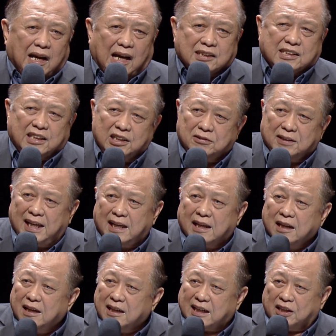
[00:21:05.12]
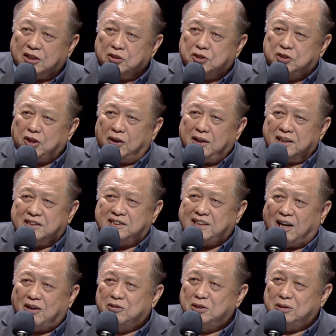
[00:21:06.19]
asking you, hey, can you join a
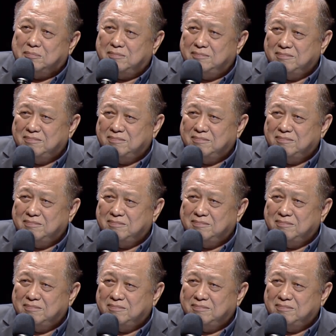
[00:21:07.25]
cell group?